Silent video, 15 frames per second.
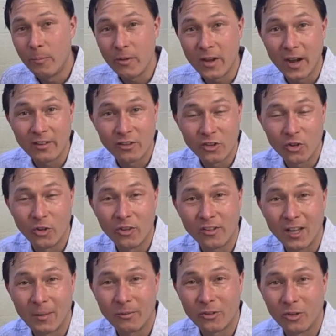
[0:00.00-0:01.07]
Hope you guys enjoyed
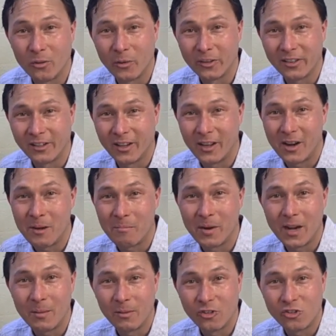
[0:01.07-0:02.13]
this episode. Once again,
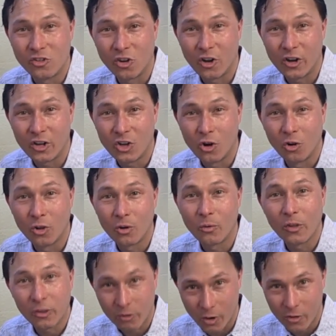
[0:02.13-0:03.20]
my name is John
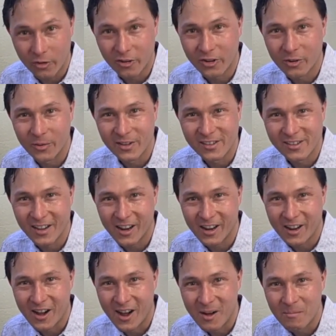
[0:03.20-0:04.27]
Kohler with
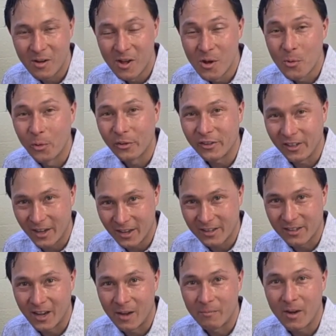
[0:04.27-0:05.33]
growingyourgreens.com. We'll see you
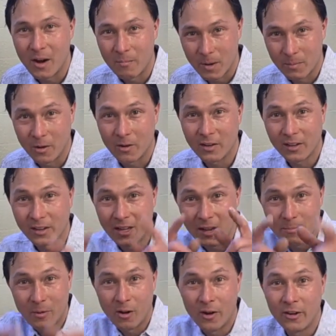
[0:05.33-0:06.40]
next time, and remember,
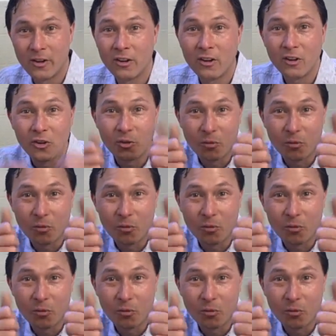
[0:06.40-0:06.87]
keep on